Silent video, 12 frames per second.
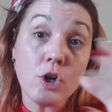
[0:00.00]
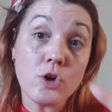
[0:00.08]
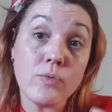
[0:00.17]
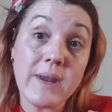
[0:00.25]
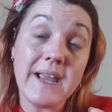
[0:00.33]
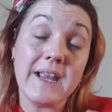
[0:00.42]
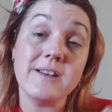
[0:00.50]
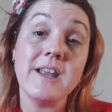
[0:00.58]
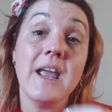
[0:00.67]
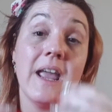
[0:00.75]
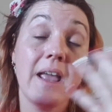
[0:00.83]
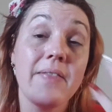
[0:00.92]
great,
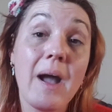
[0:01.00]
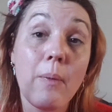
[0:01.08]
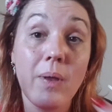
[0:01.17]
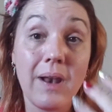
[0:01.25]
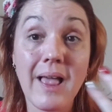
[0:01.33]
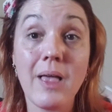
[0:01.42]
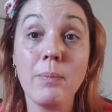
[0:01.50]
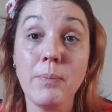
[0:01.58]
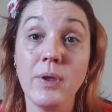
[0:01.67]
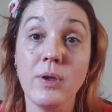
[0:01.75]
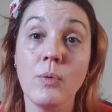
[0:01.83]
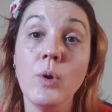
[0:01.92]
that will help
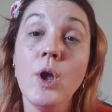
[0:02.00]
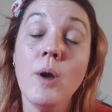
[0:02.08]
you.